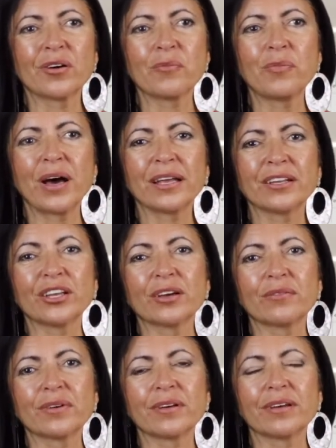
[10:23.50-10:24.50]
but
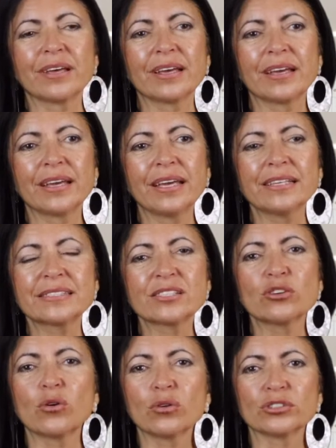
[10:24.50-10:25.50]
it's
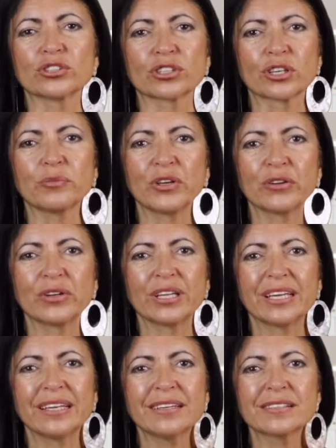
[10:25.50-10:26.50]
an older
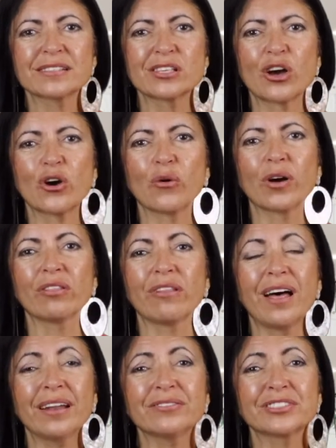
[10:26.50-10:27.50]
community, so a
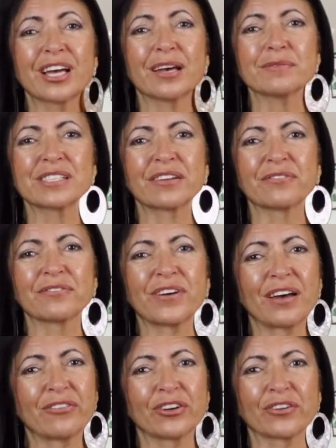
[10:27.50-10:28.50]
lot of times that
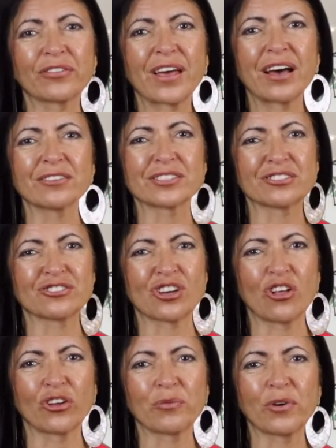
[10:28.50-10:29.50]

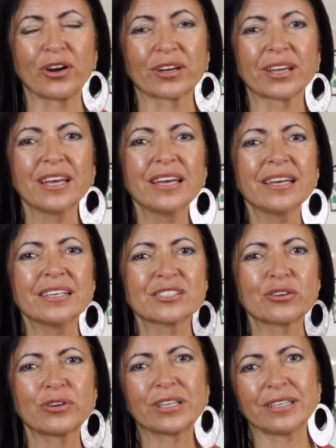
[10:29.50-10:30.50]
$500,000 mark is
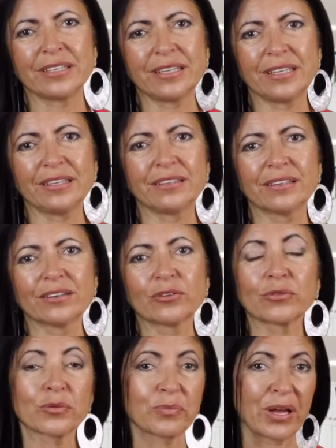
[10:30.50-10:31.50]
going to need
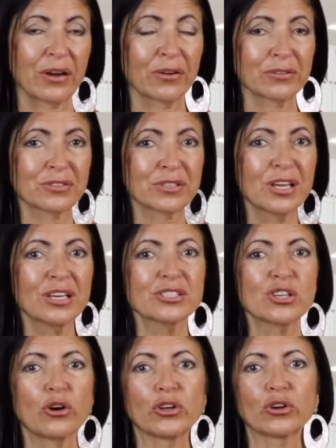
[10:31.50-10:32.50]
repairs.
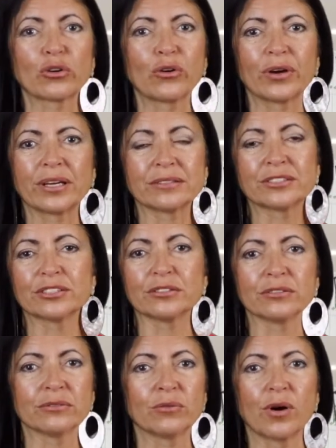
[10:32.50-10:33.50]
So you're going
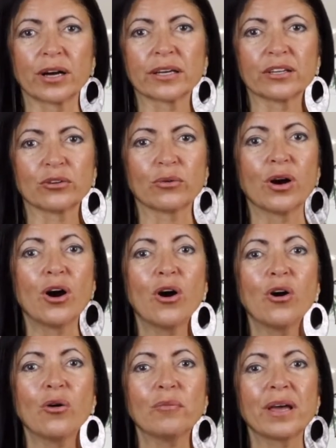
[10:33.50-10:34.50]
to walk into a
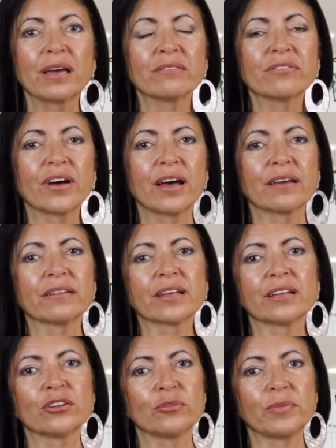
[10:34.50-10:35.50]
home and find
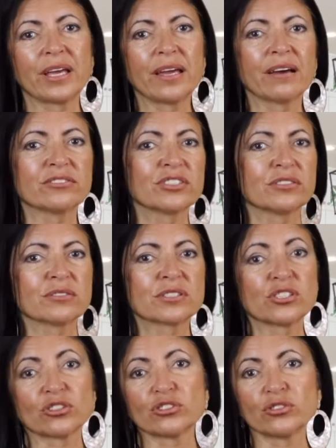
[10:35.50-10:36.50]
that you may have to
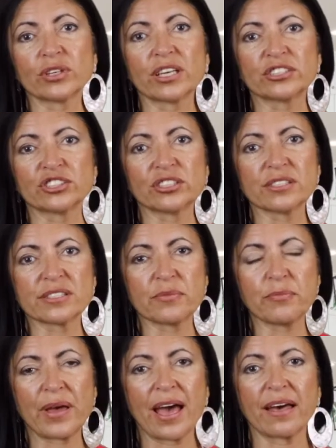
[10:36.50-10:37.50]
still do kitchens
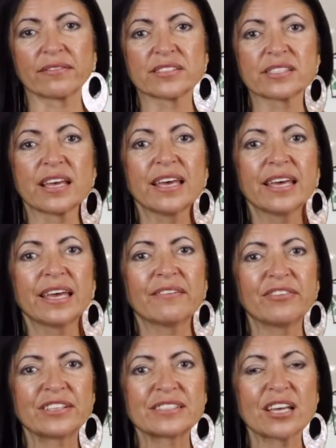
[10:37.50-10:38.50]
and baths.
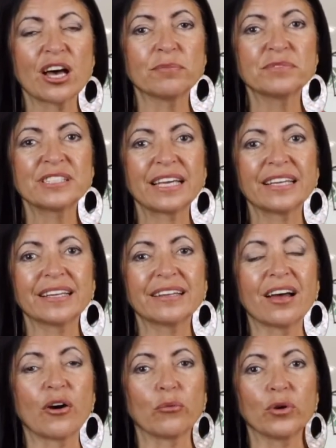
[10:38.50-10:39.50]
If it's updated
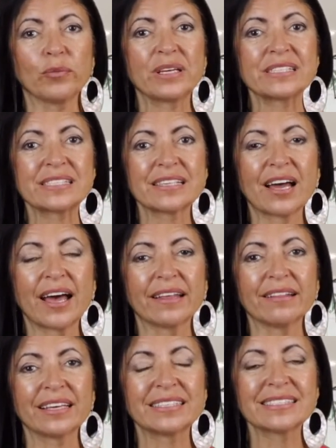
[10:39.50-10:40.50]
on Wilmington
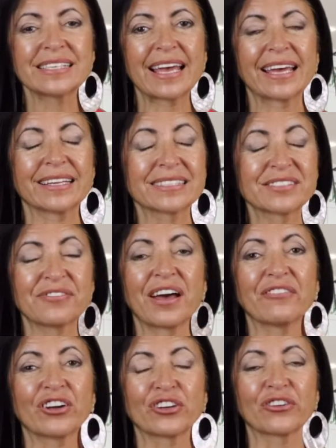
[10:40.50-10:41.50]
Island and it's
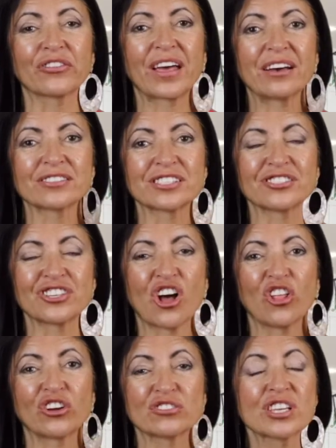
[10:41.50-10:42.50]

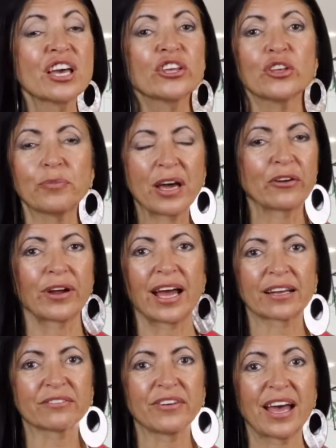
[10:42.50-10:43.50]
$500,000, you better
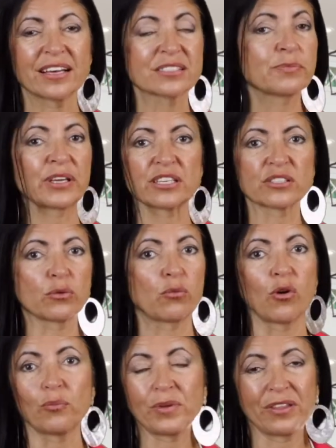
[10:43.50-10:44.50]
act fast because it
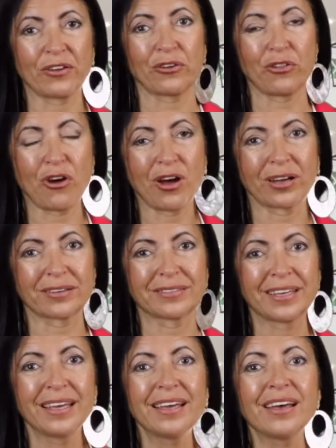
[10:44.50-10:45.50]
won't be there long.
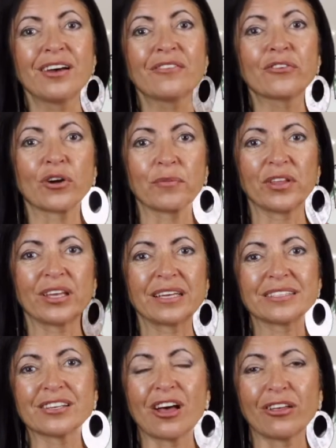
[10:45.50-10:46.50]
For $1
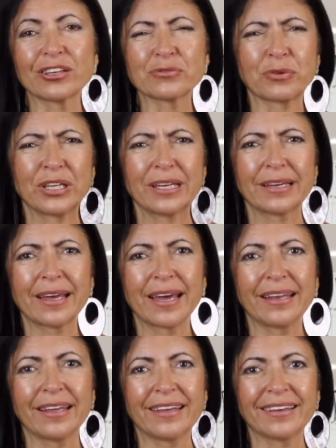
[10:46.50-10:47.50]
million, what do you
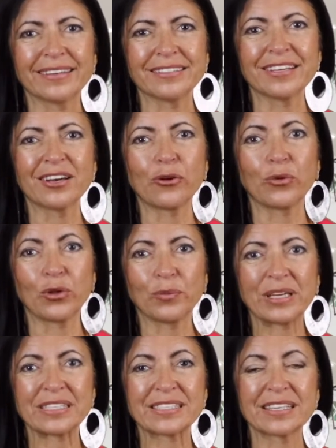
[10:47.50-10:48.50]
get in
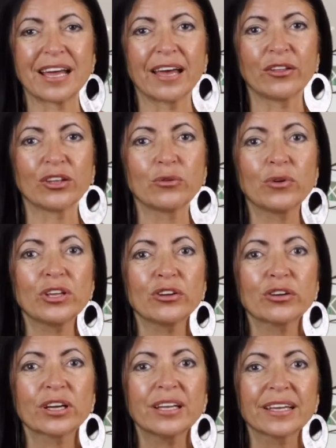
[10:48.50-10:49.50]
Wilmington Island? Well,
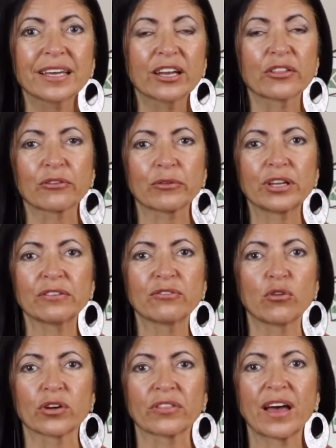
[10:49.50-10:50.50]
you're going to get a 3,000 to
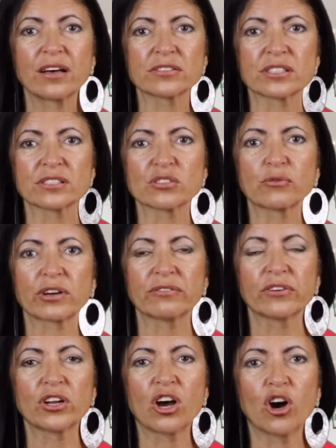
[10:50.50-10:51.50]
4,000 square
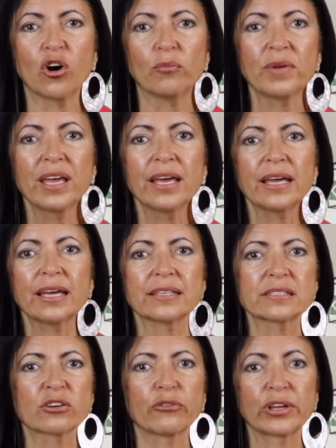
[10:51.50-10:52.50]
foot home.
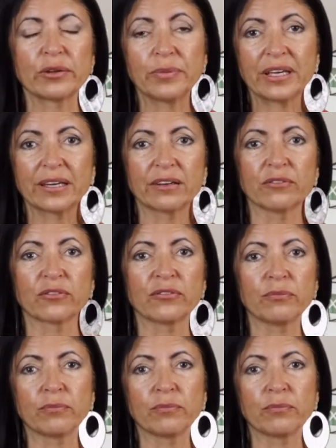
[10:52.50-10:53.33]
It's going to be in